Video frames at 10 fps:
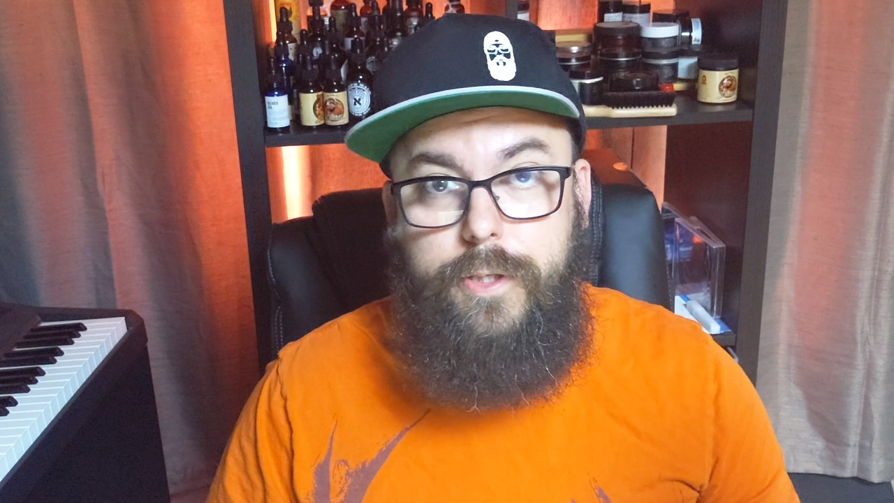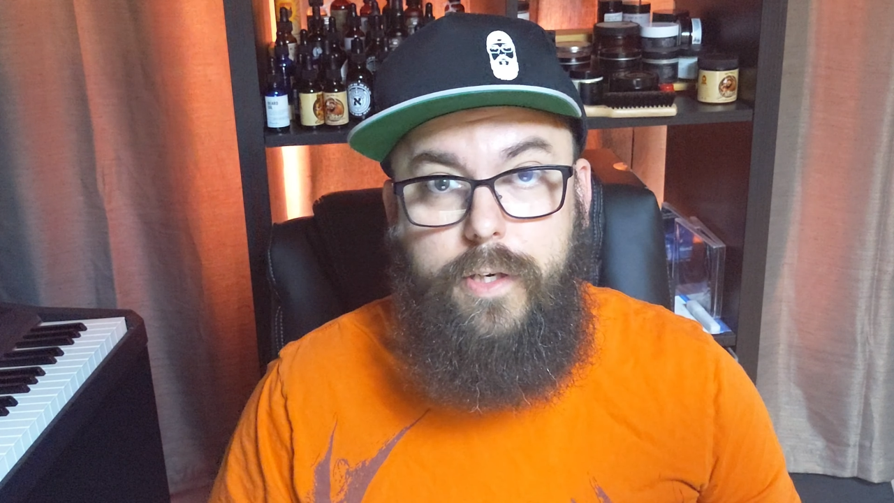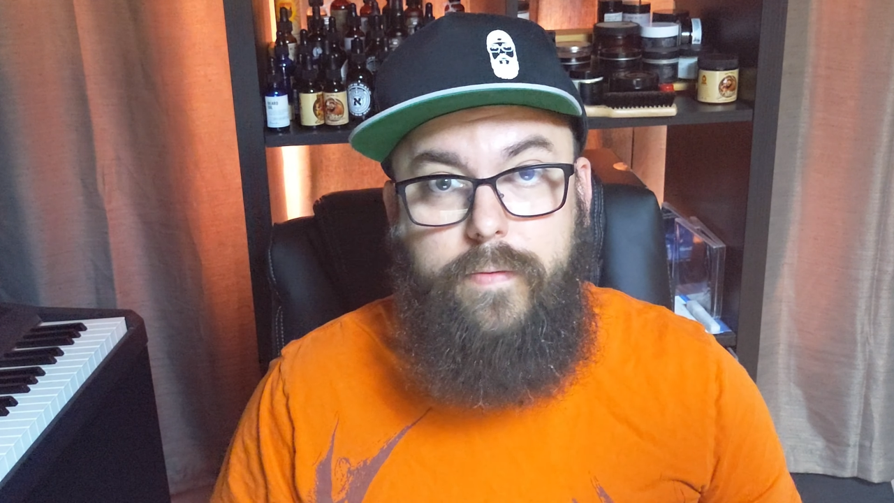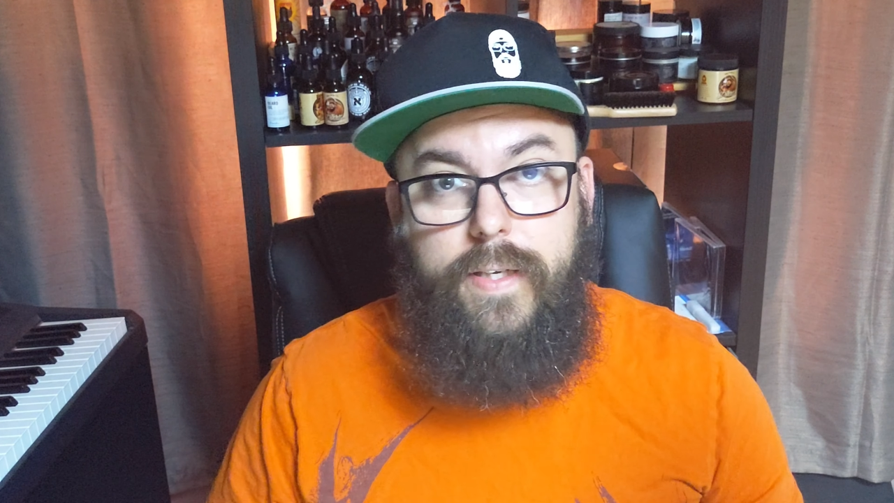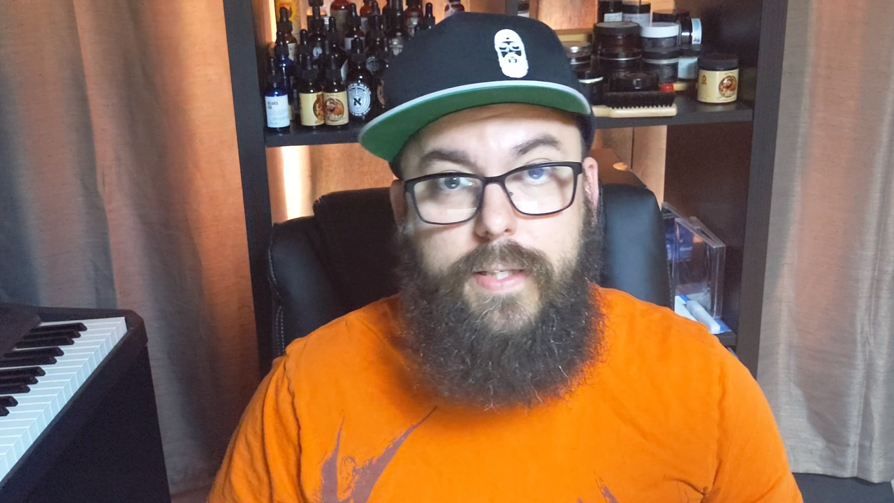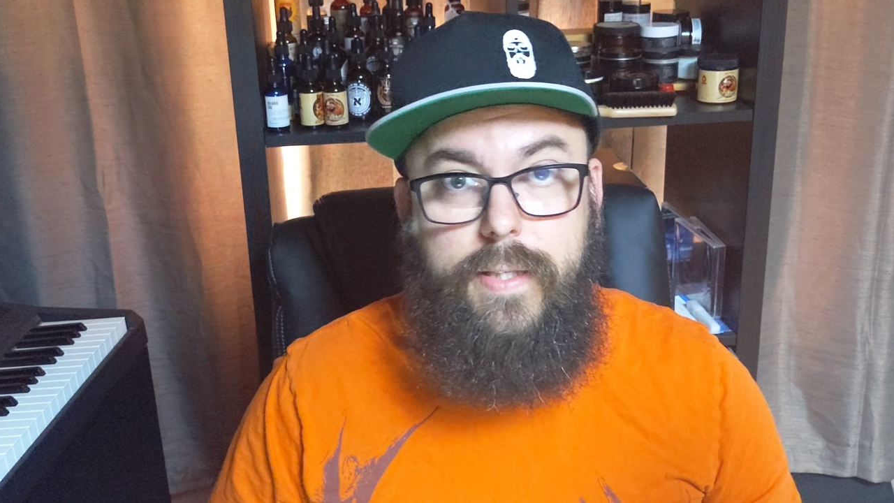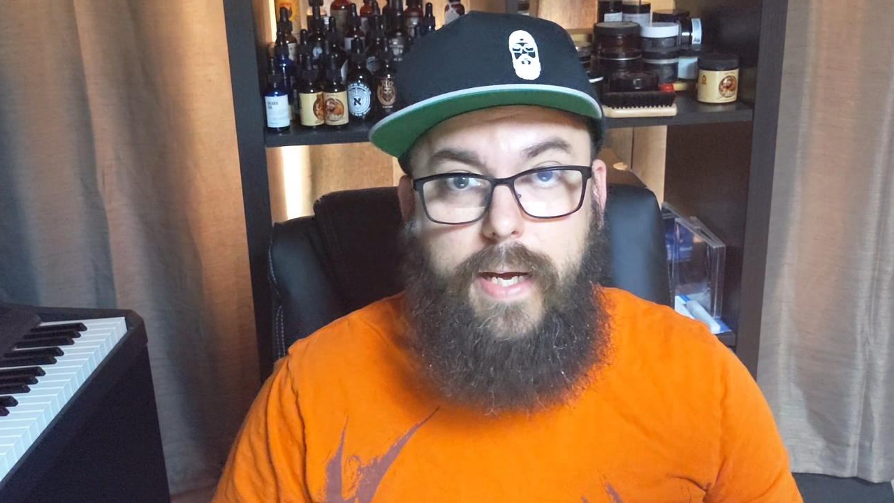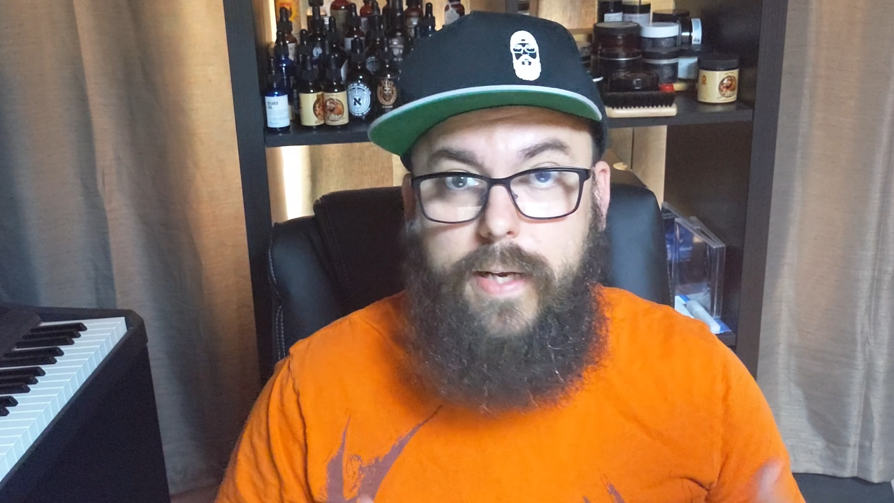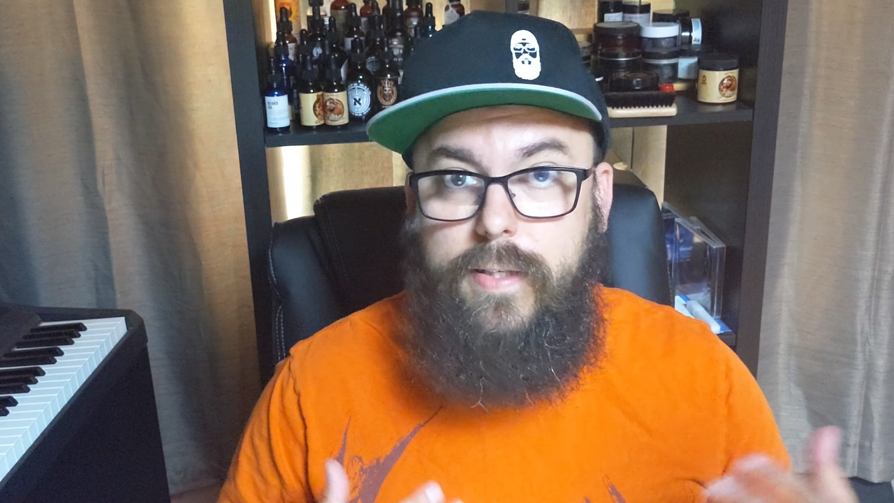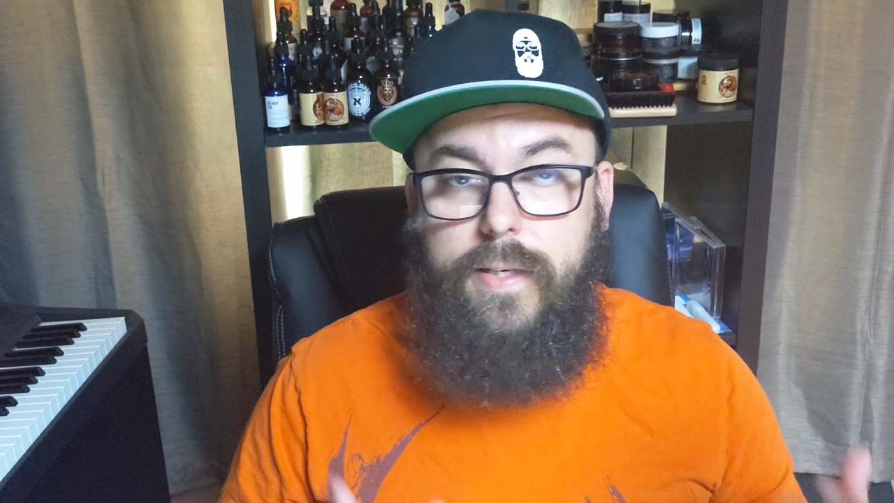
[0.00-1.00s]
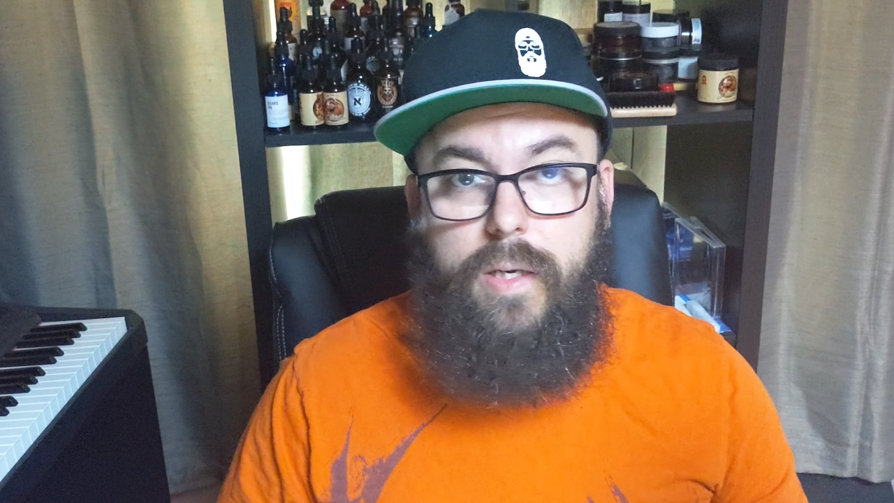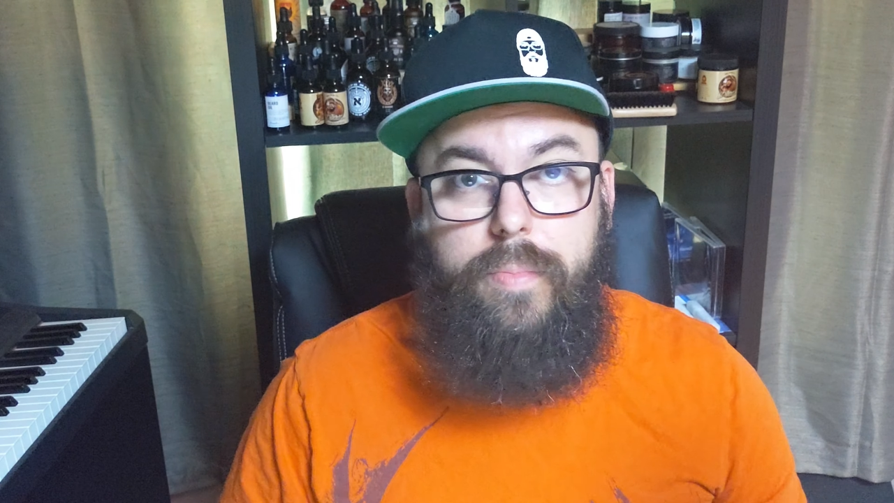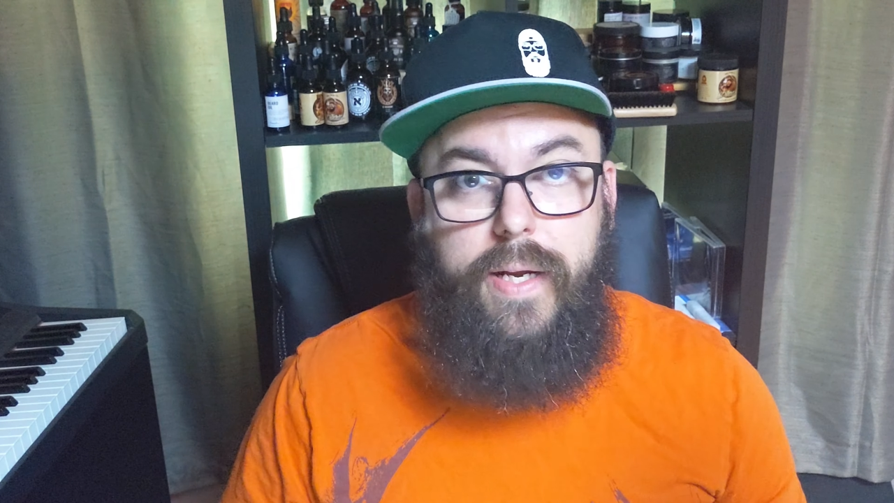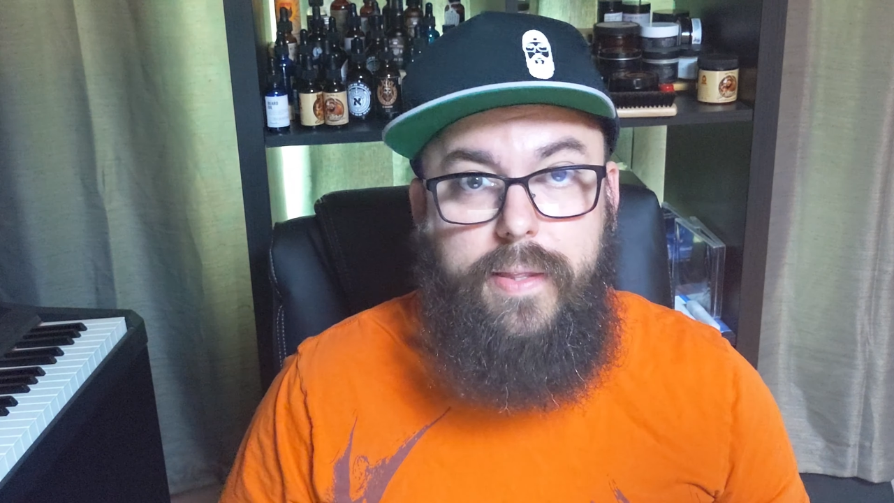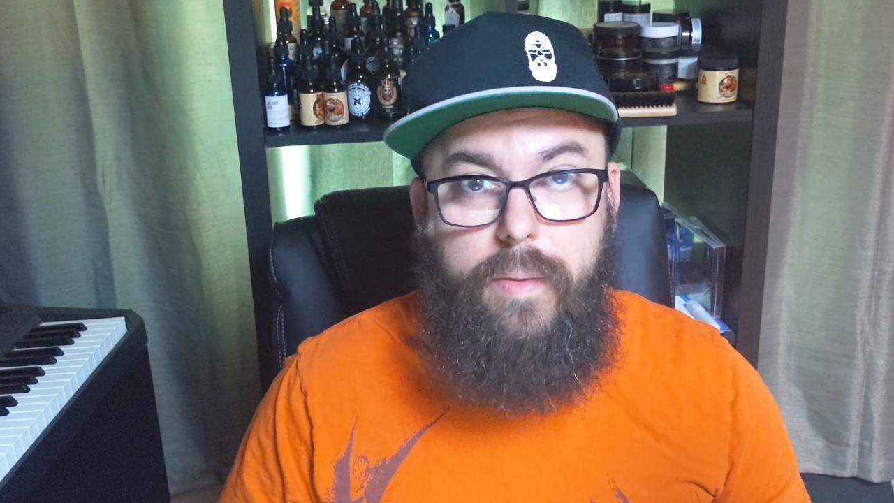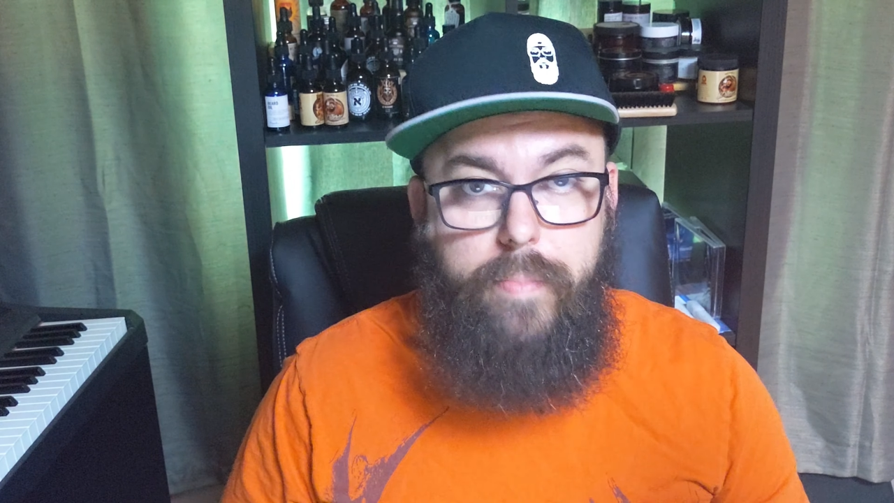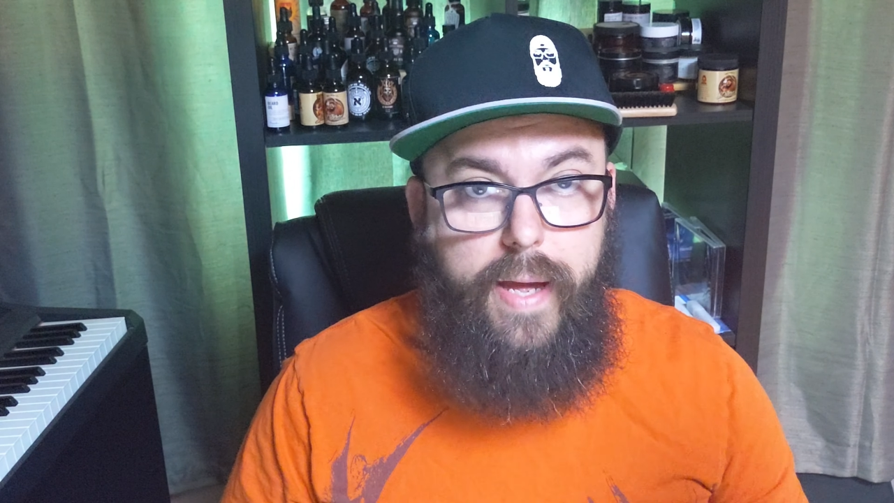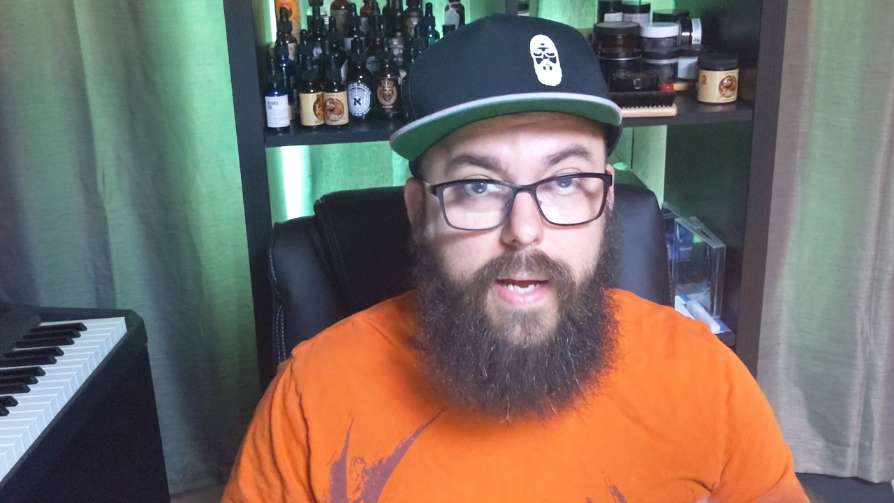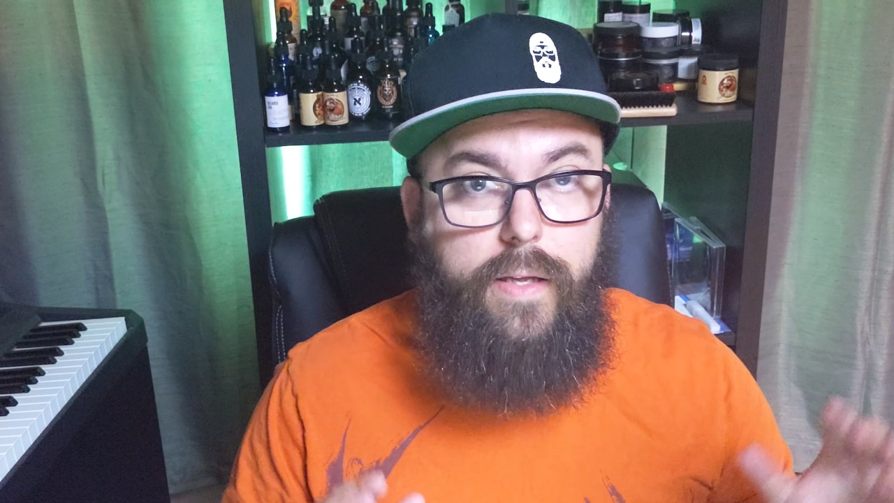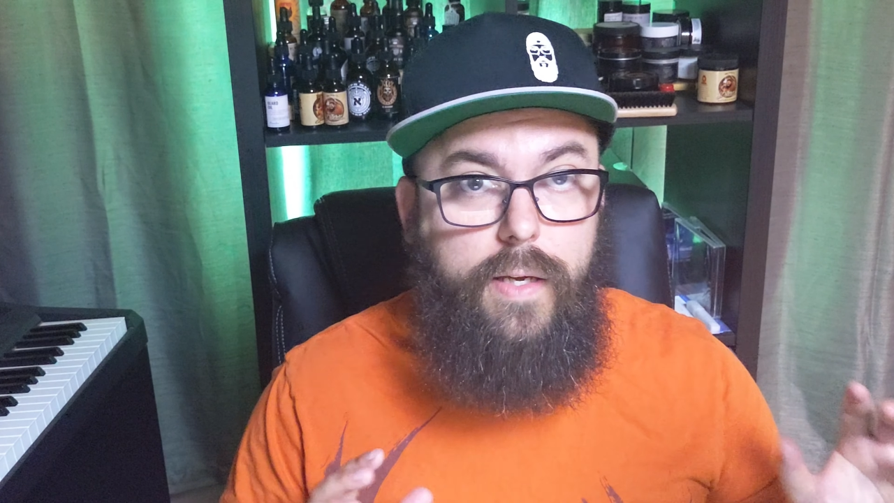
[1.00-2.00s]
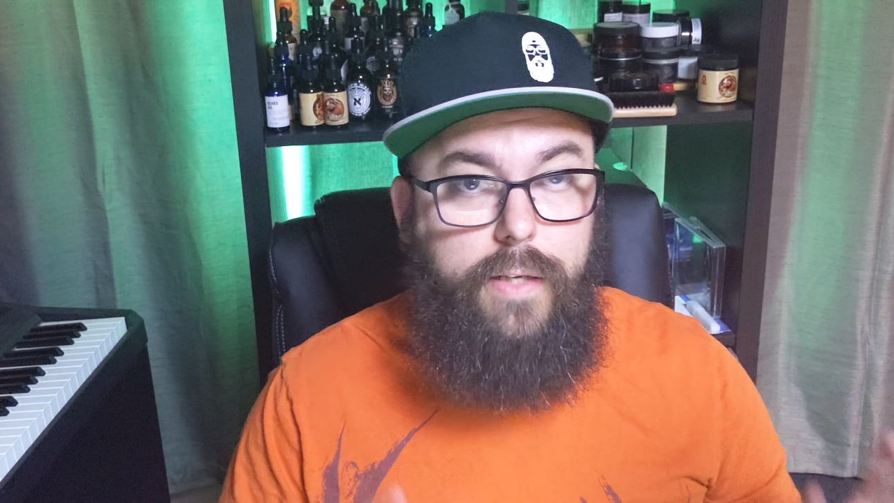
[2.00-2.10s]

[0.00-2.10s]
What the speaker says: service that isn't going to break the bank and you